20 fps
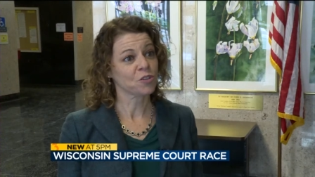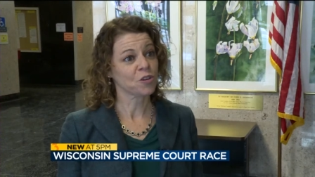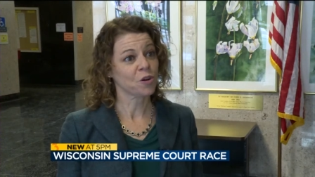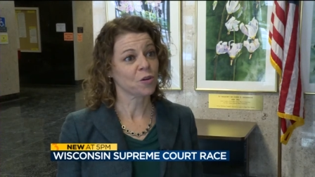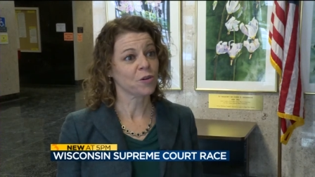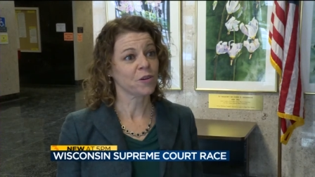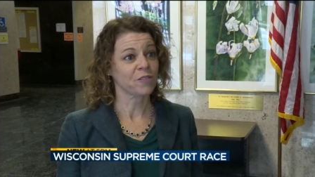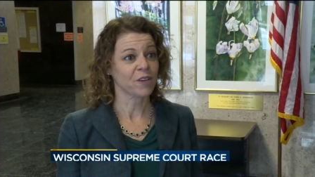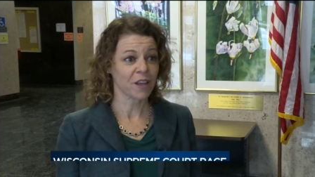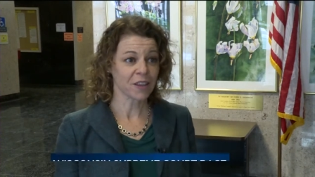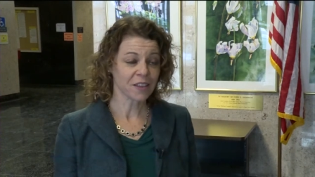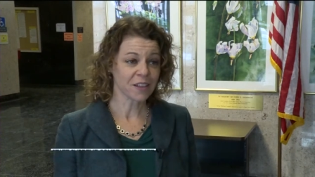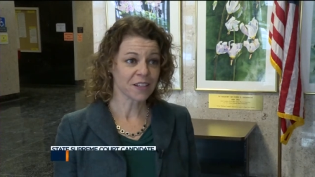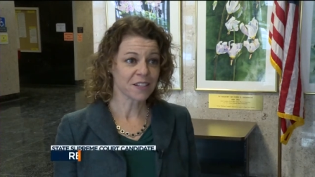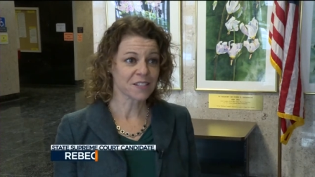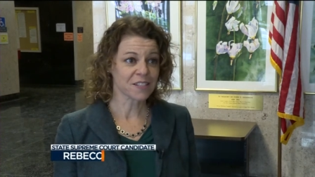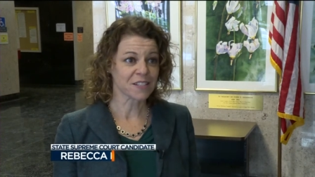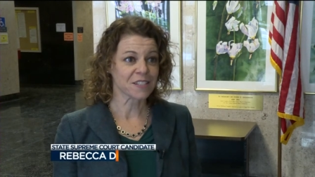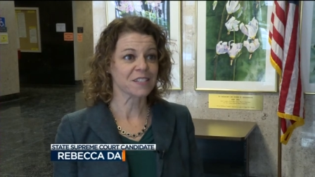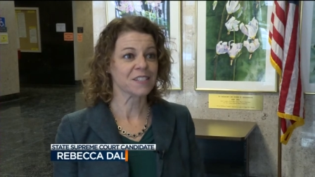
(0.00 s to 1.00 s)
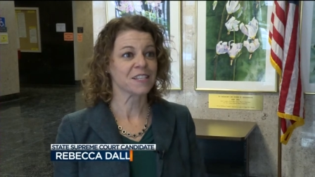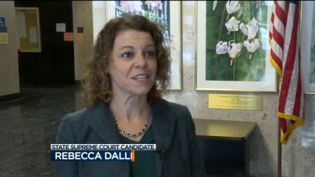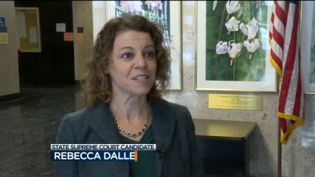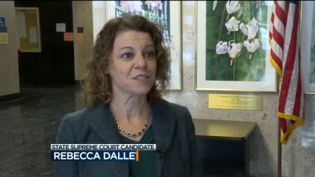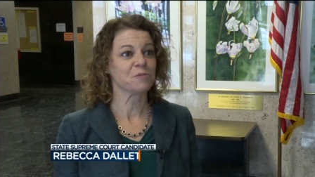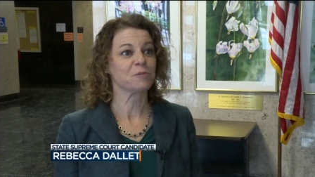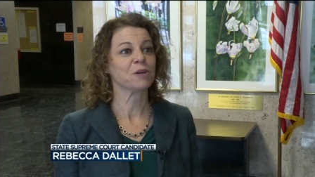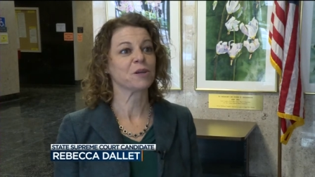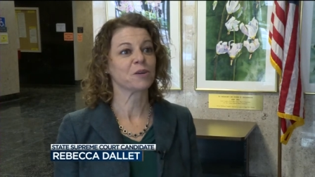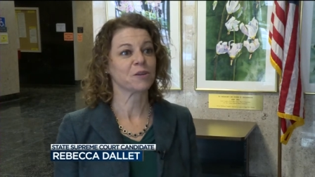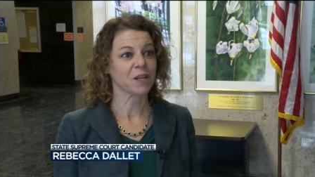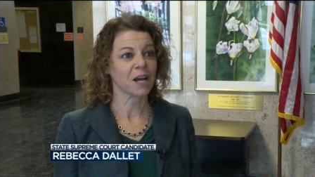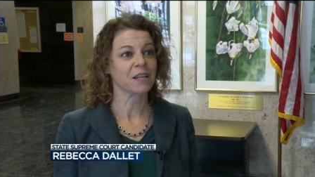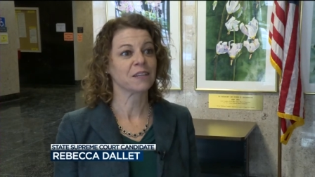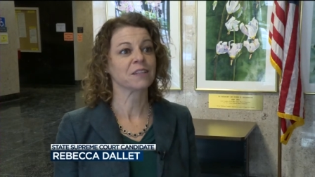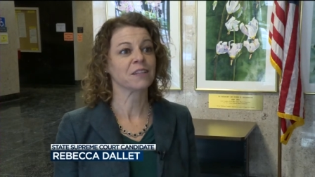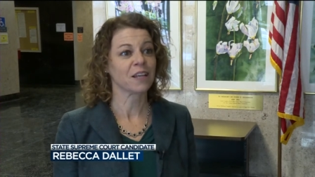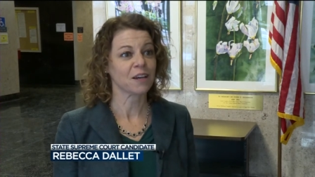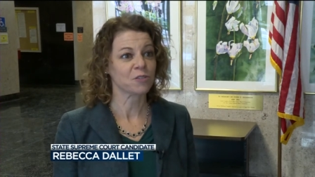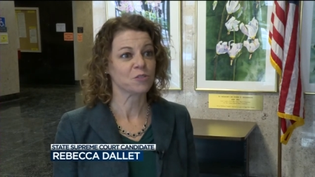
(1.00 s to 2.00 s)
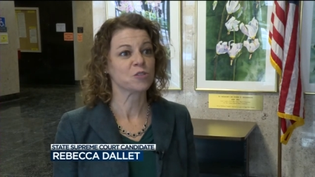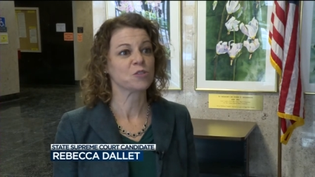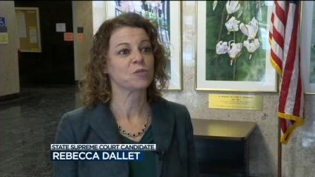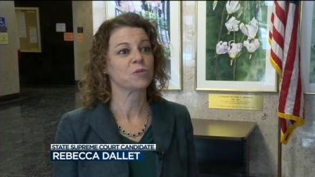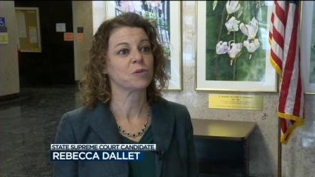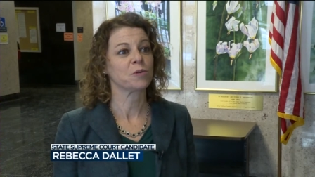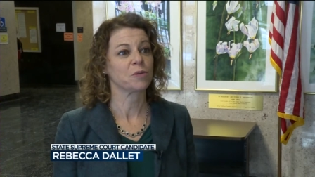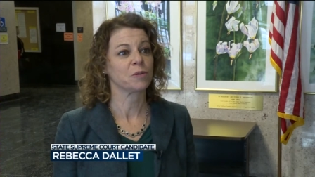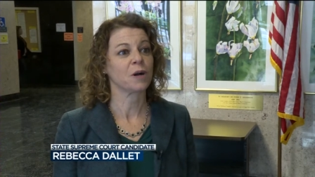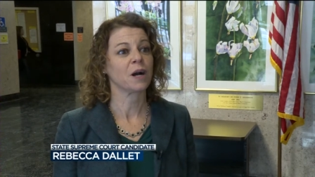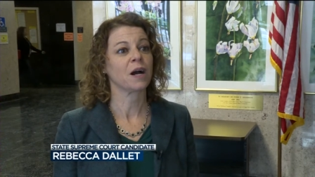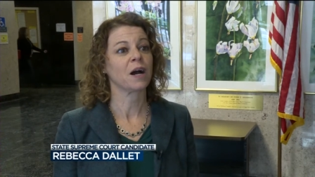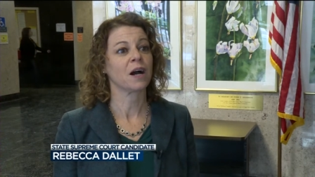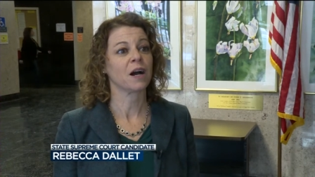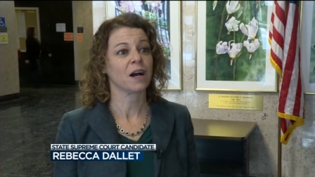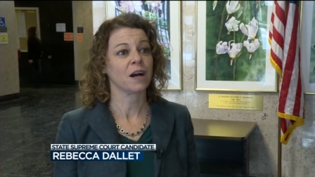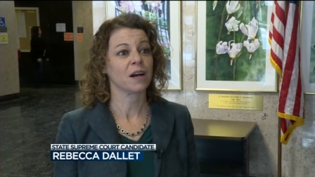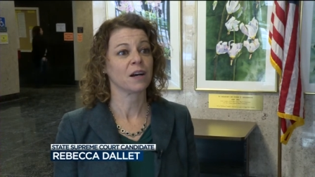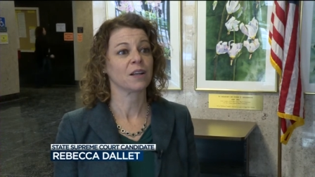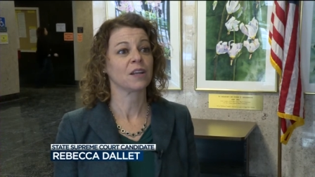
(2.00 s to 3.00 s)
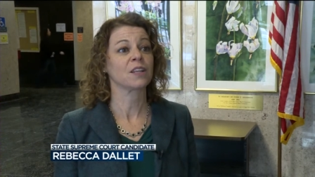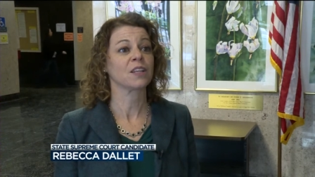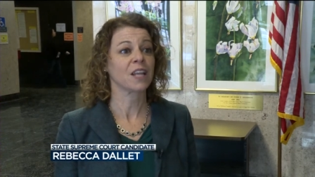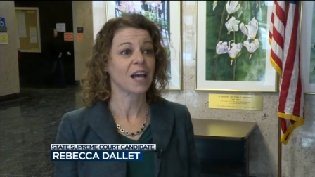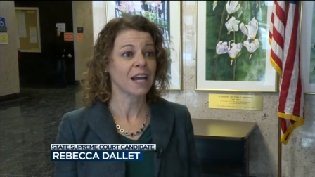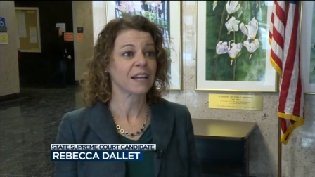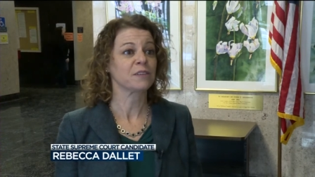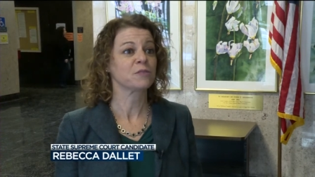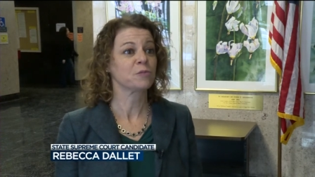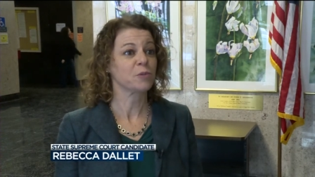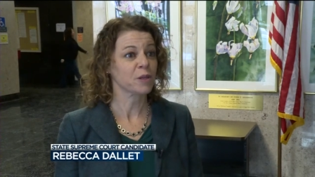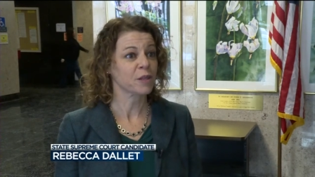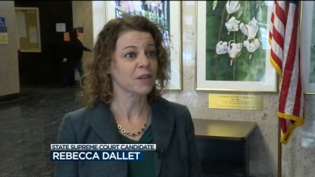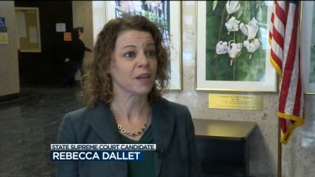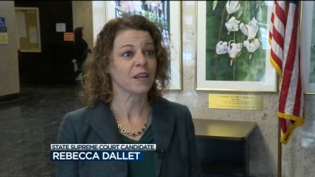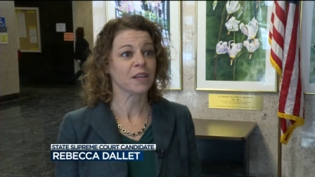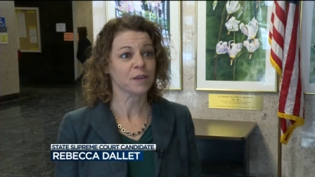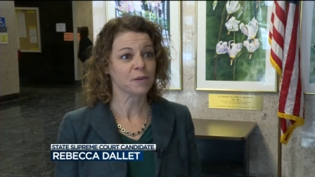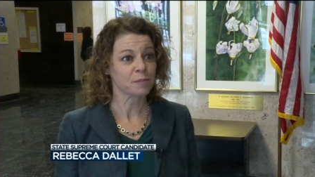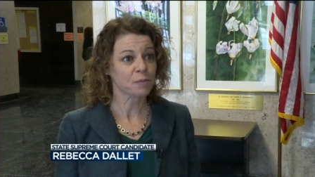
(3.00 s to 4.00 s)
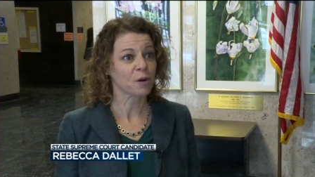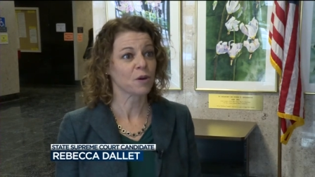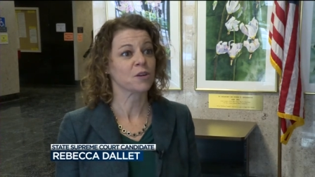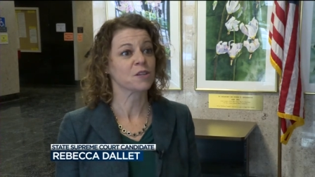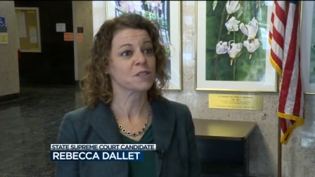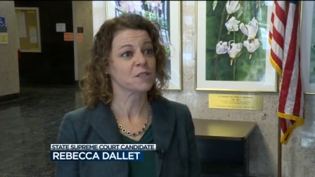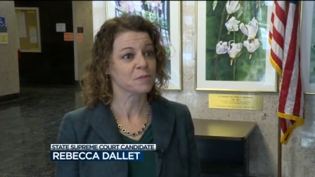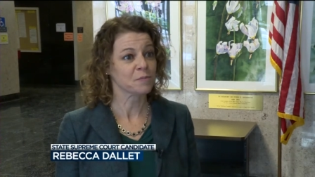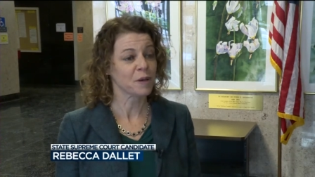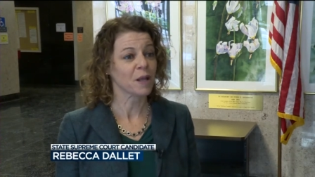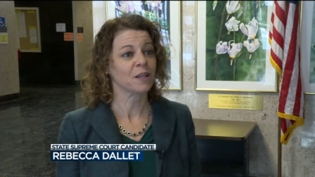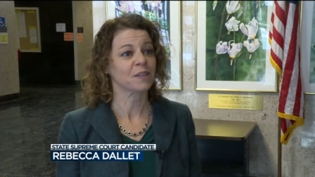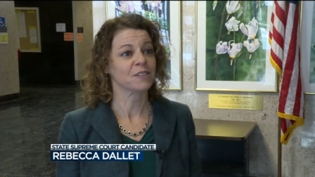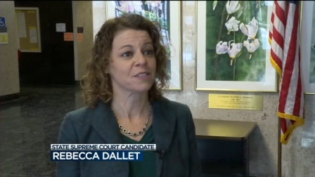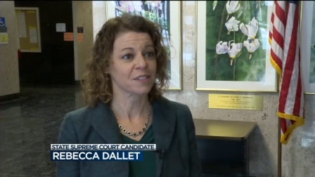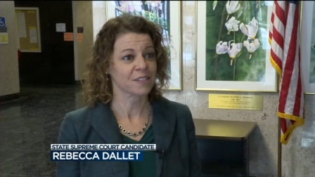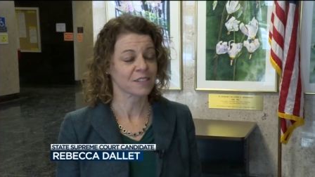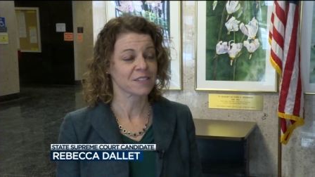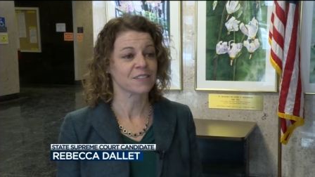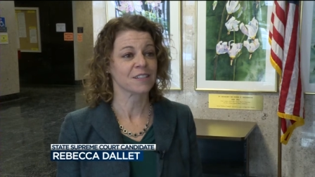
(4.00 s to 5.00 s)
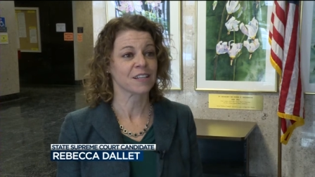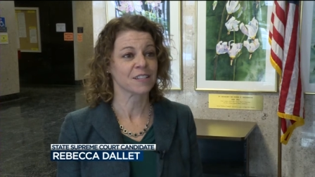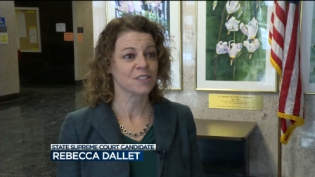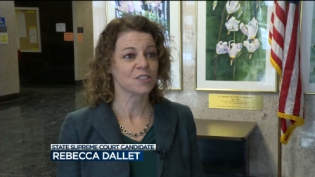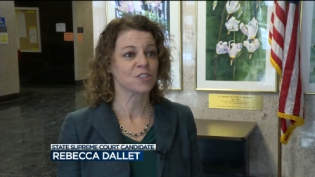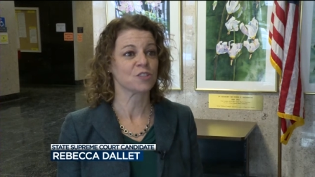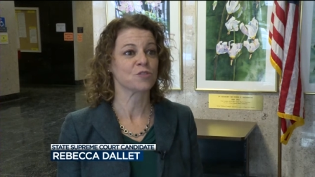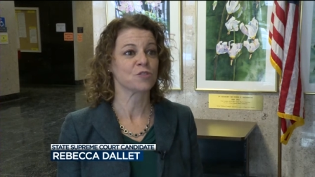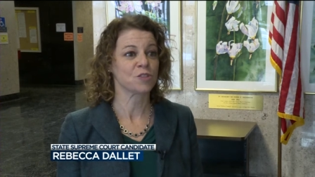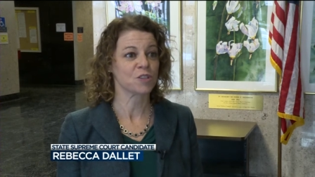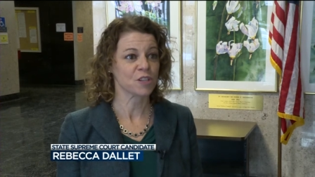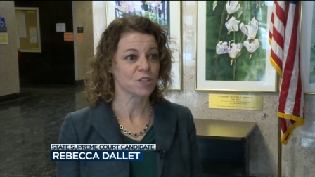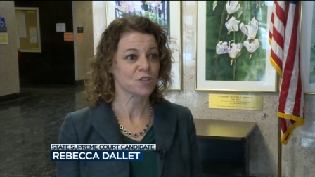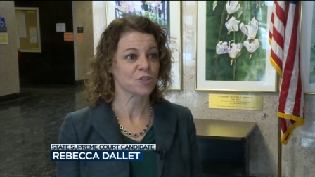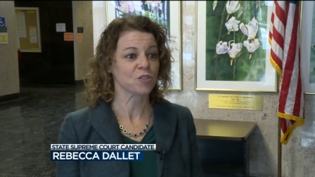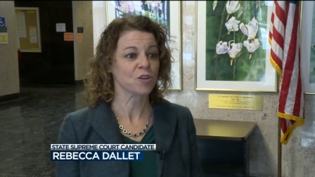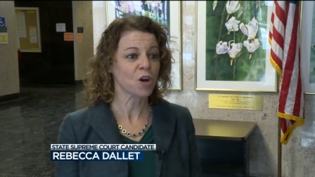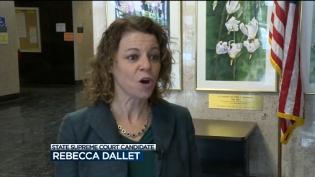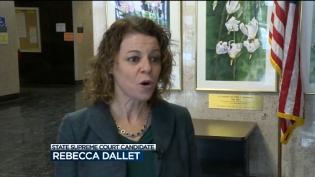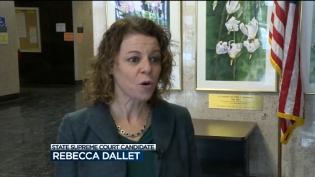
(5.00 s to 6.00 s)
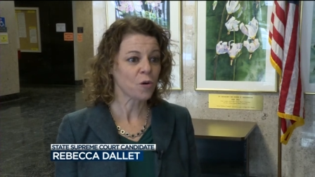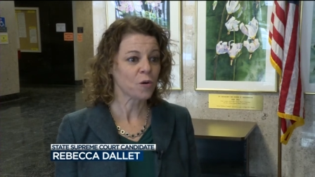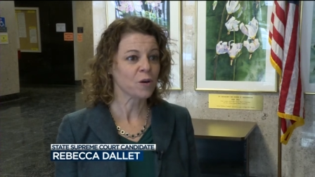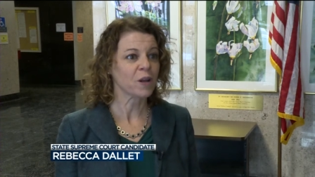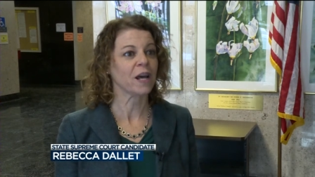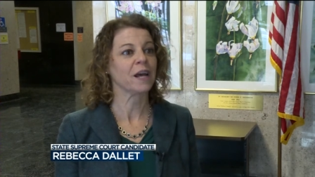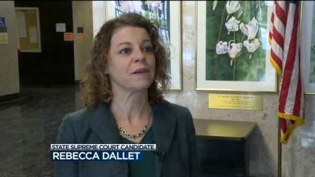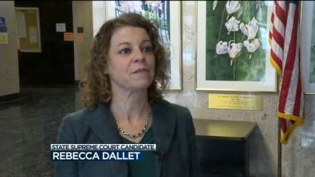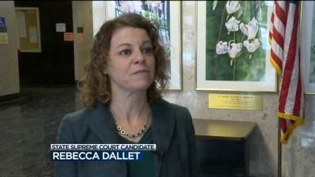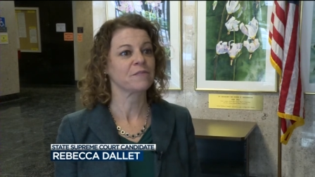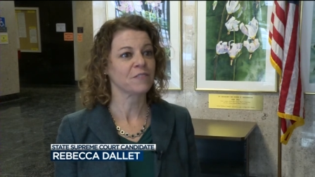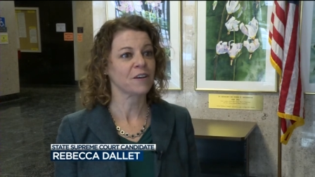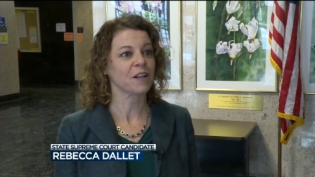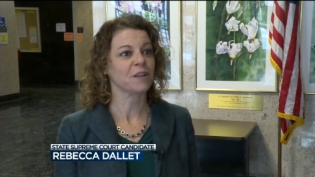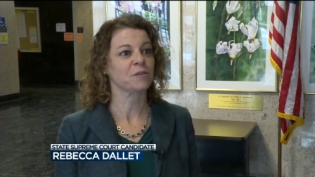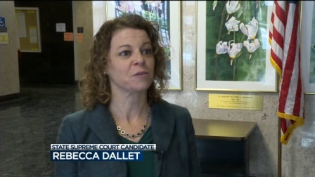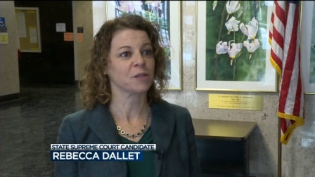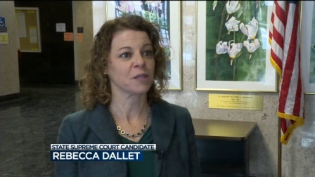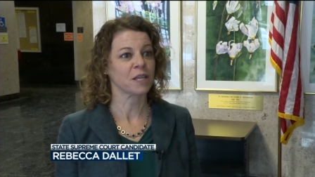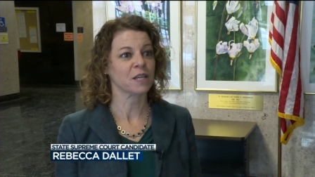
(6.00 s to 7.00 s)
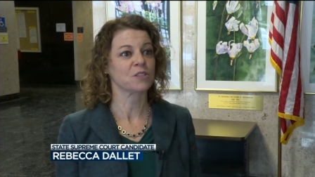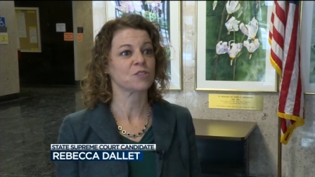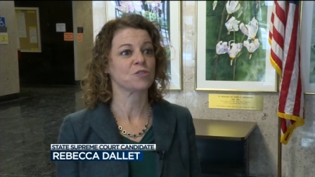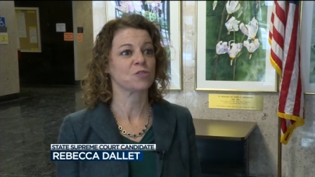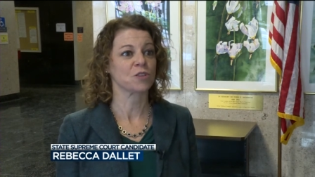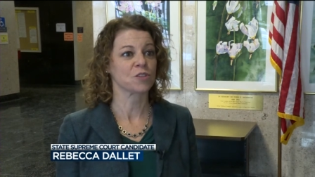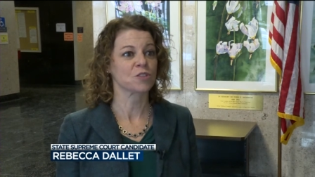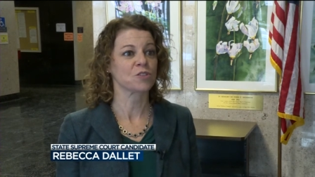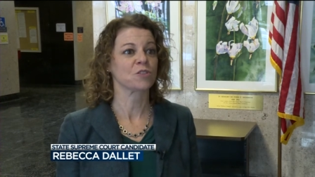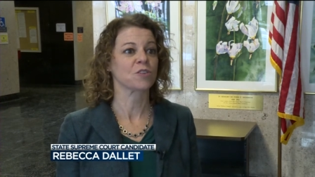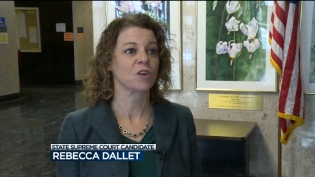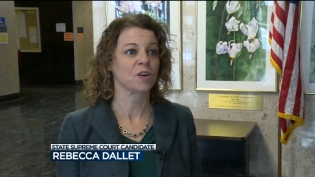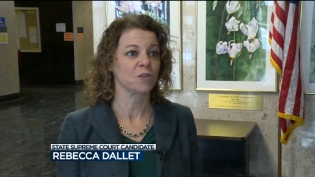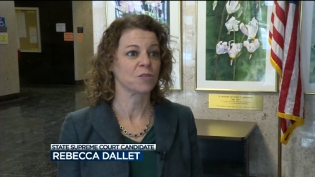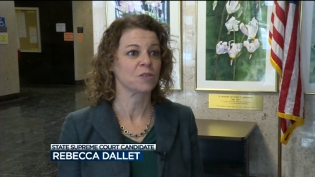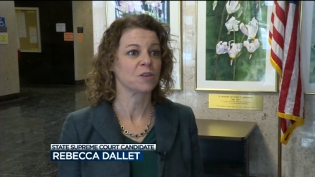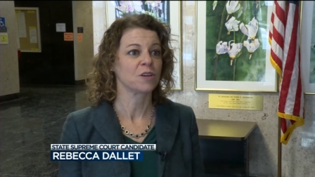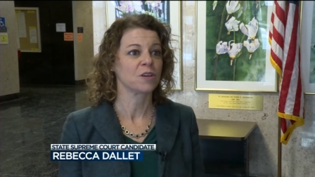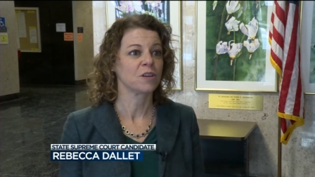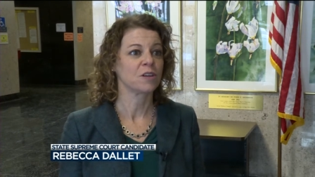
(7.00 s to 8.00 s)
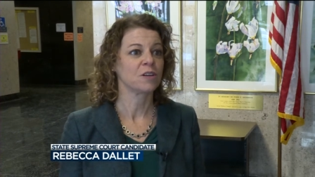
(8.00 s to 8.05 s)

code of ethics that says we are not allowed to uh, align with any partisan politics. That's the judicial code. I am following that judicial code.